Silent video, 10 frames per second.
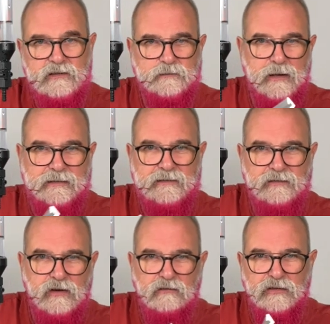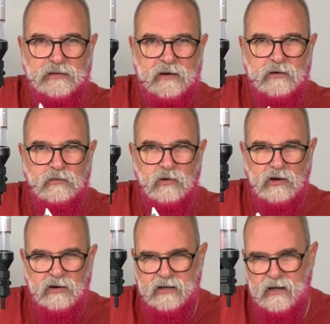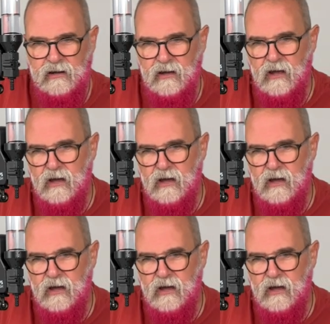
It's better if you have a thinner ruler, okay?